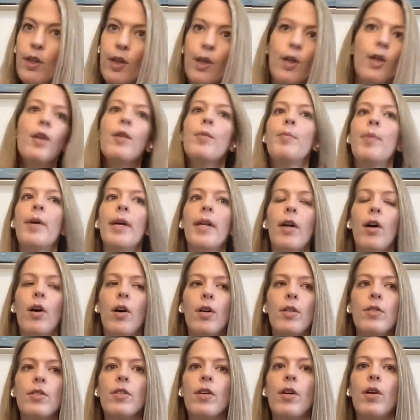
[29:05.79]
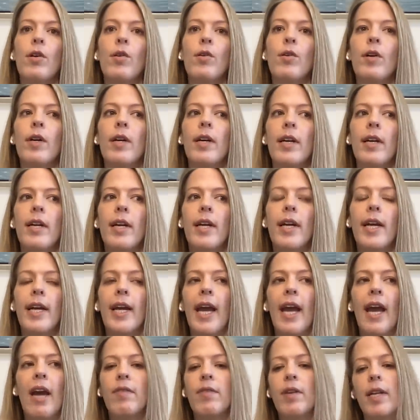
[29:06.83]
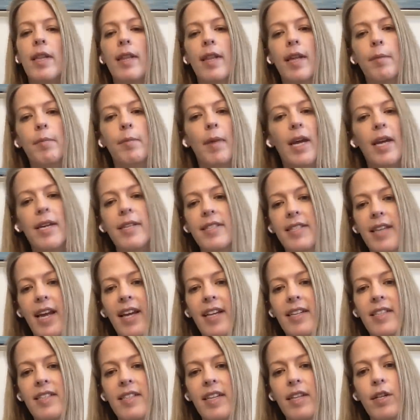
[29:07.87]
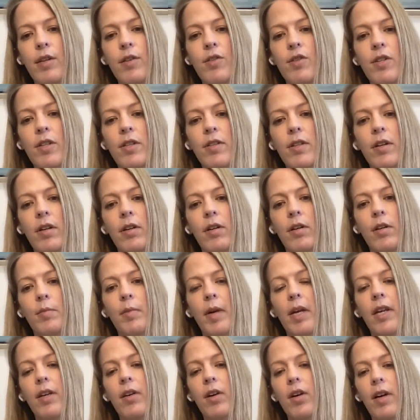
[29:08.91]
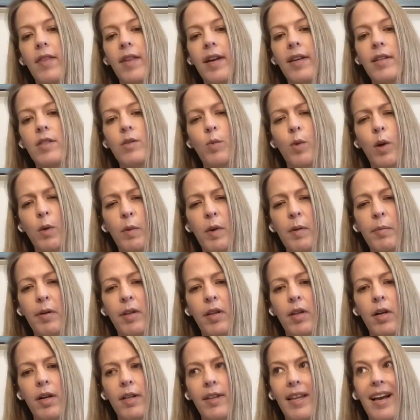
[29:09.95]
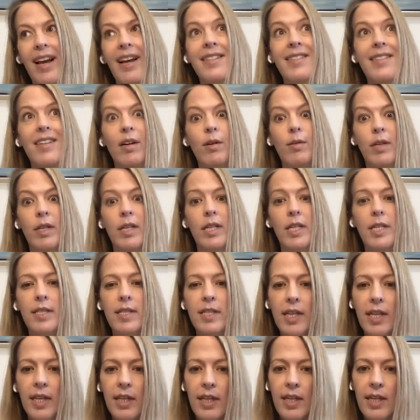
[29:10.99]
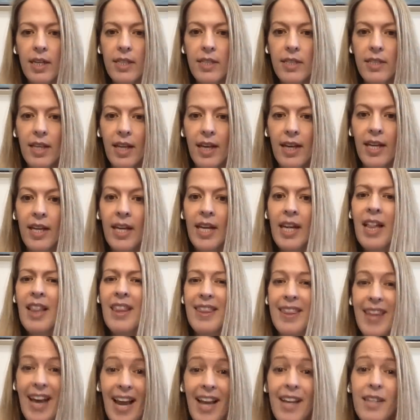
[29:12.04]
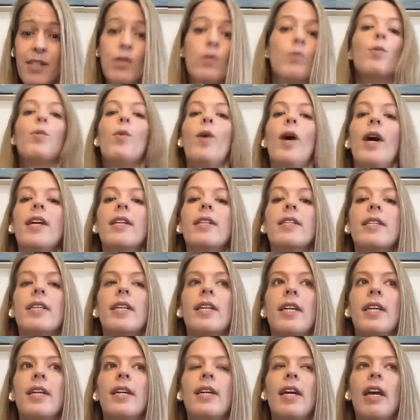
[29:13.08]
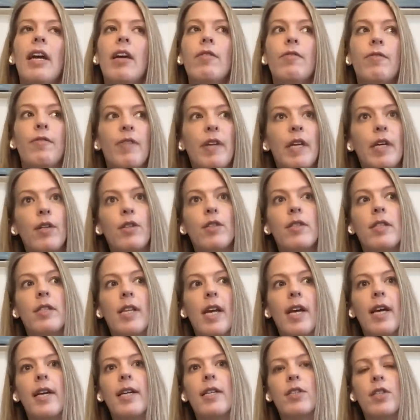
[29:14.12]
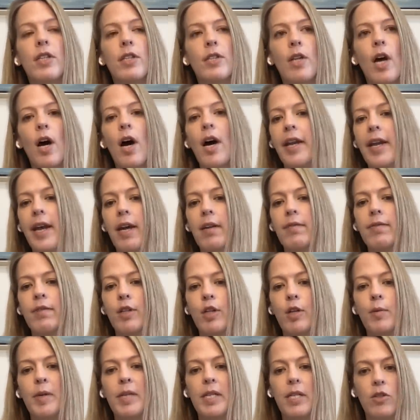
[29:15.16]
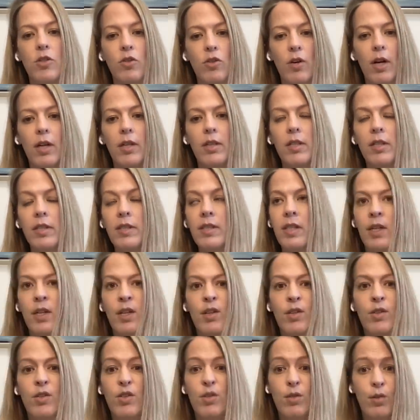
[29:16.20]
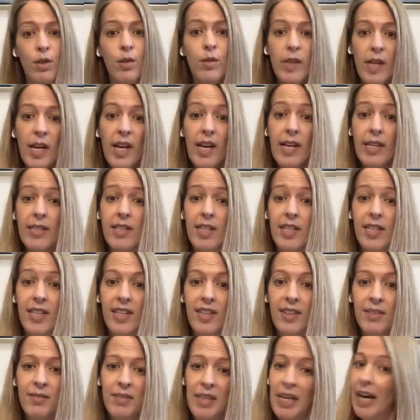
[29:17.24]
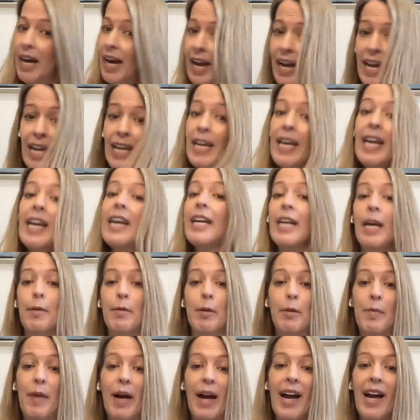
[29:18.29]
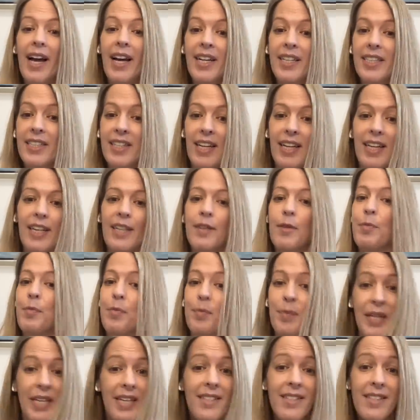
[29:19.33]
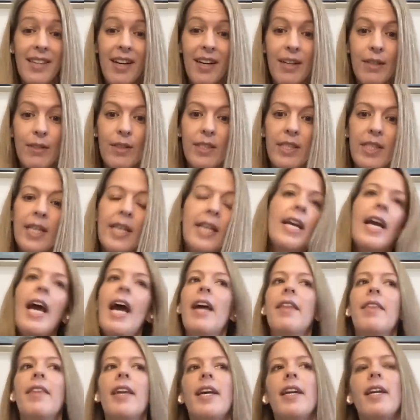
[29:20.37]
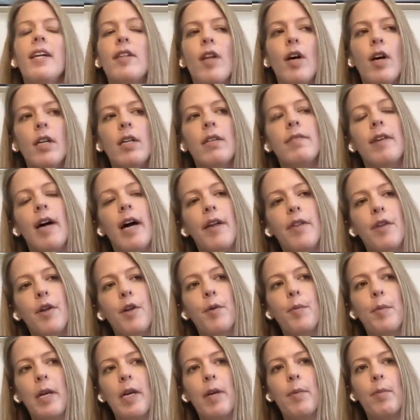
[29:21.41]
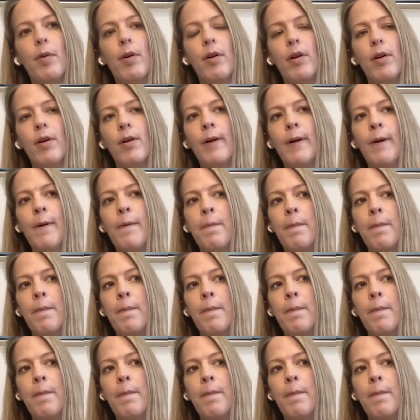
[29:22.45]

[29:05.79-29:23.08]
learn, but also everything makes sense. And you just go, oh my God, that's where we belong. That's how easy it is. Like, that's what it feels like to not have human struggles. Screw this. Yeah. I ain't coming back. Like, peace out. And then a lot of other people